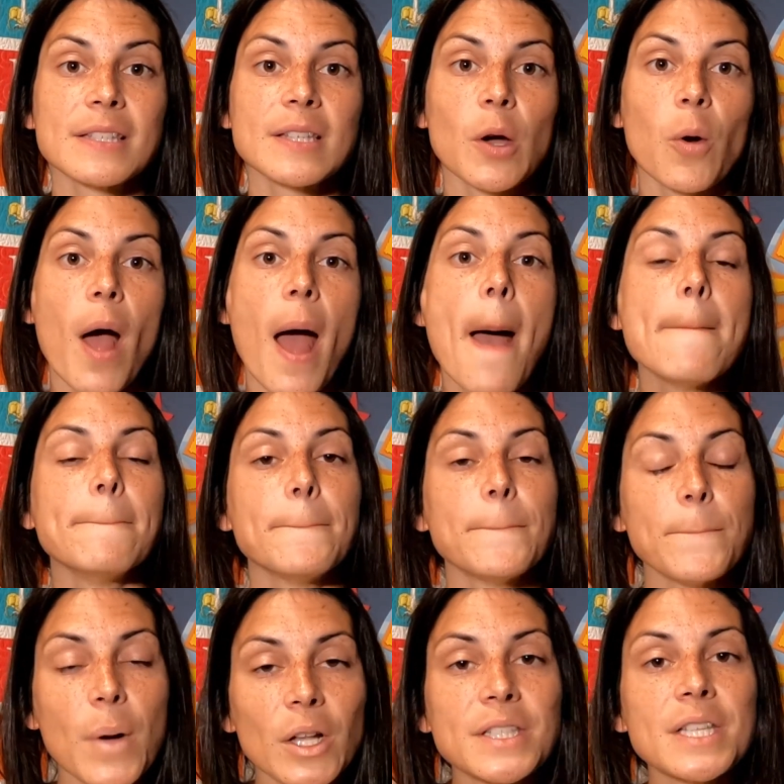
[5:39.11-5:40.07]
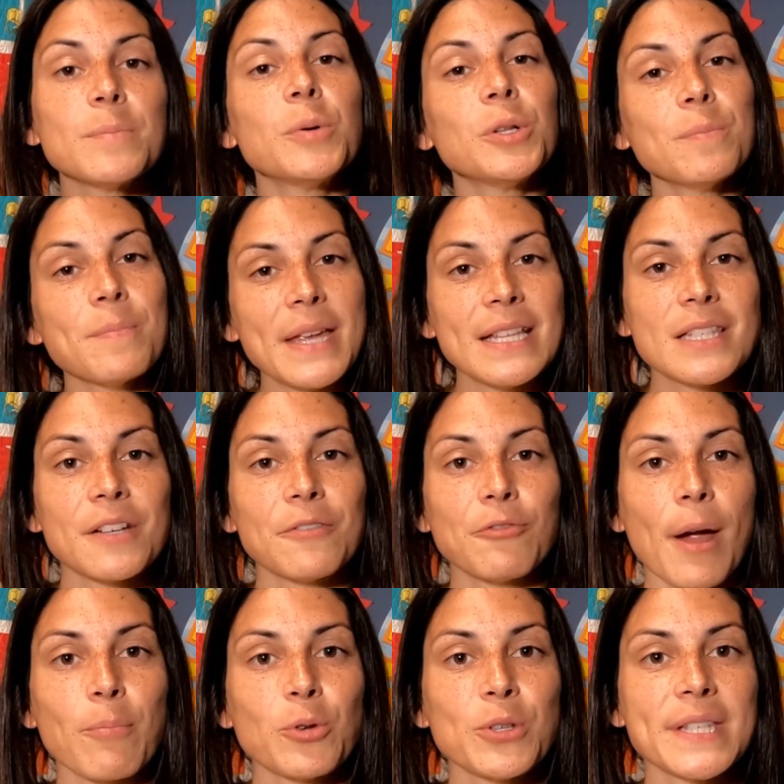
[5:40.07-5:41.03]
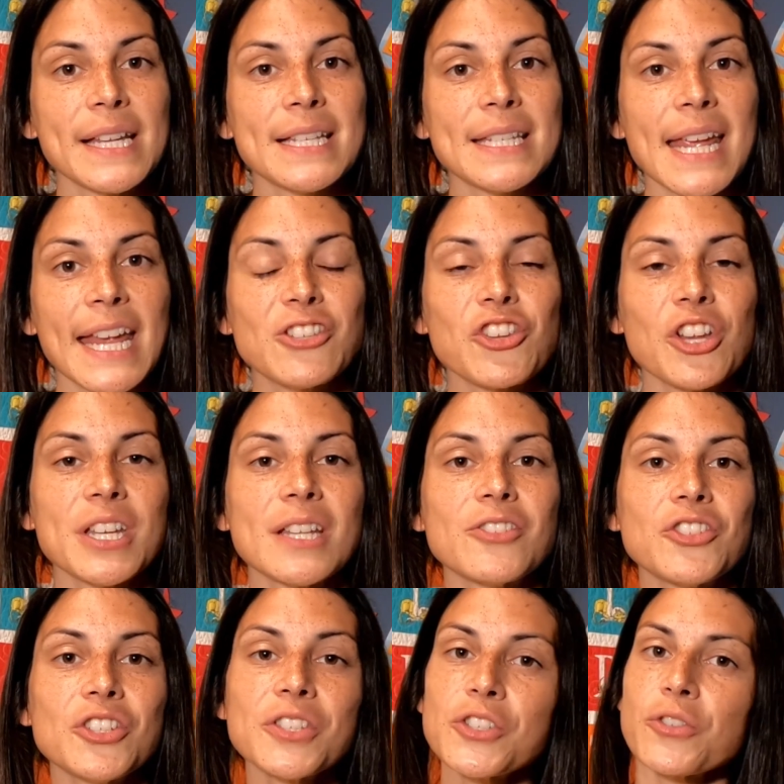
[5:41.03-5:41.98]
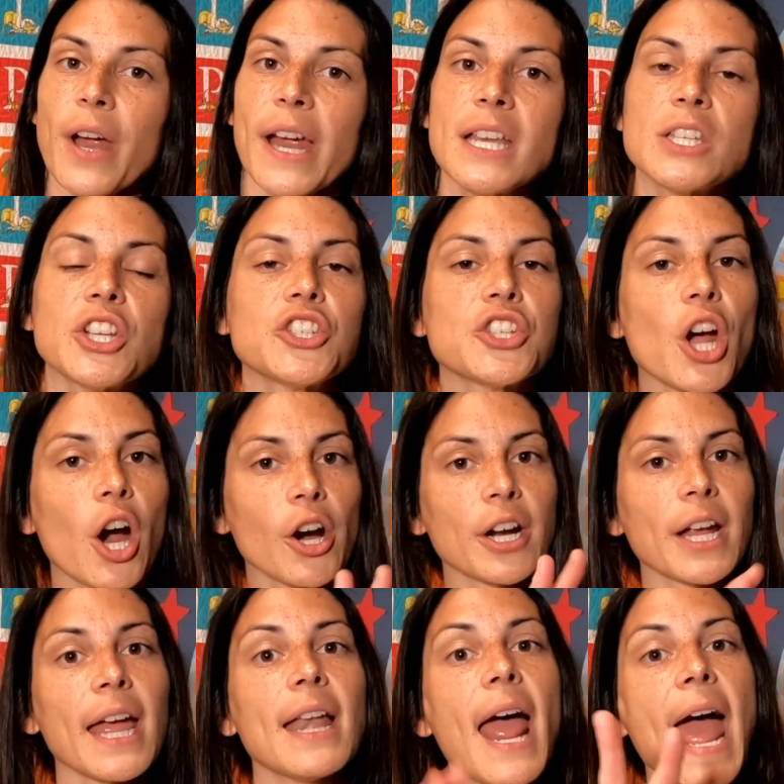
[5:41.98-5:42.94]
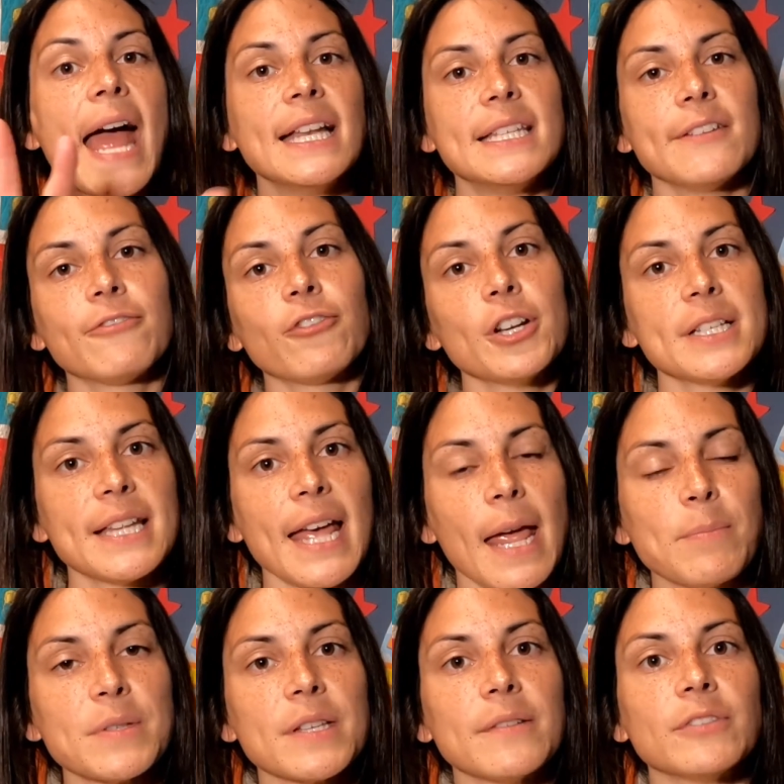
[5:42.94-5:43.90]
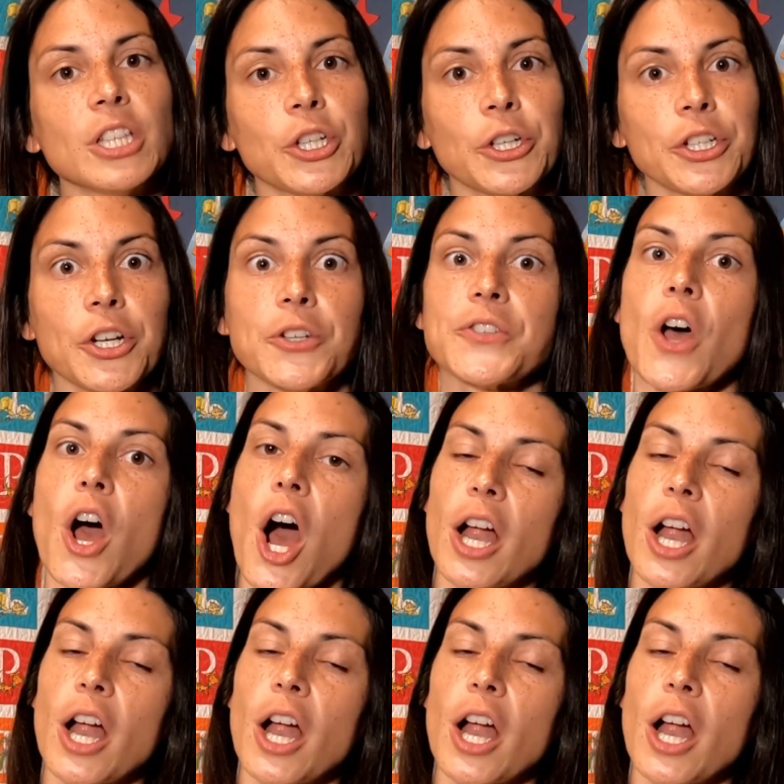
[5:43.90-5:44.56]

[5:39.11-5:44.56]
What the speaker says: So multiple means of representation is just trying to target different types of learners,